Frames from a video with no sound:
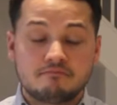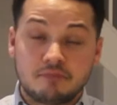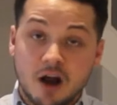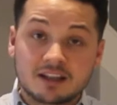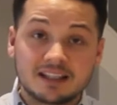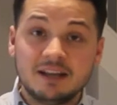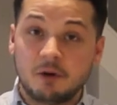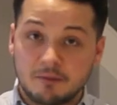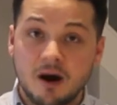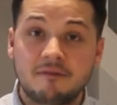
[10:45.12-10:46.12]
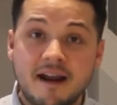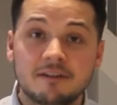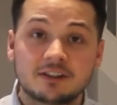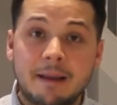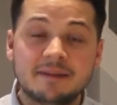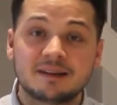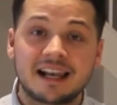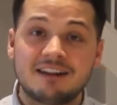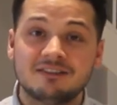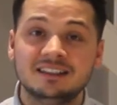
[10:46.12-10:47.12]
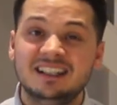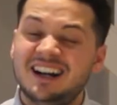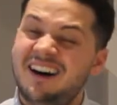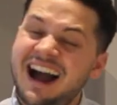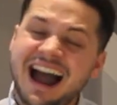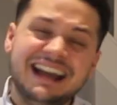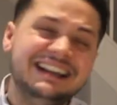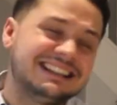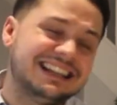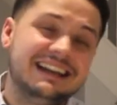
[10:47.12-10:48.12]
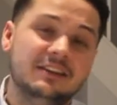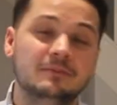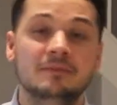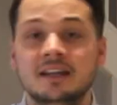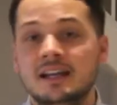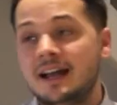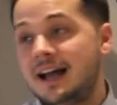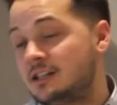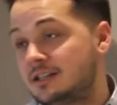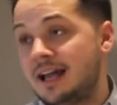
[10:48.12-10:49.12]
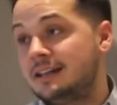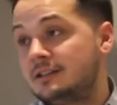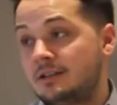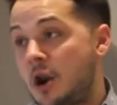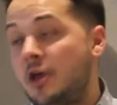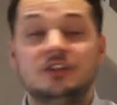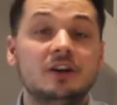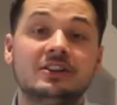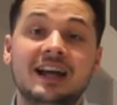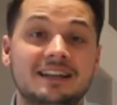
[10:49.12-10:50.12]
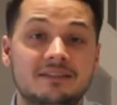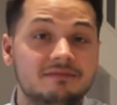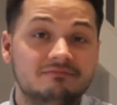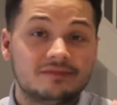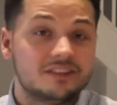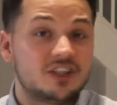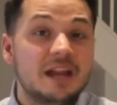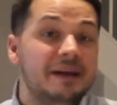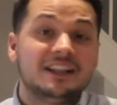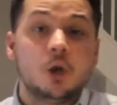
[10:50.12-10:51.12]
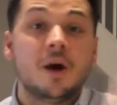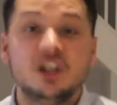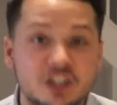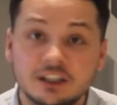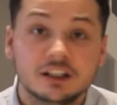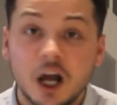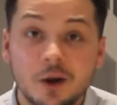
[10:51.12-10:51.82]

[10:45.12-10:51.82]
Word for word: personally one of my favourite teams, McLaren, I hate seeing them. As, as Alonso said, GP2 engine, you know,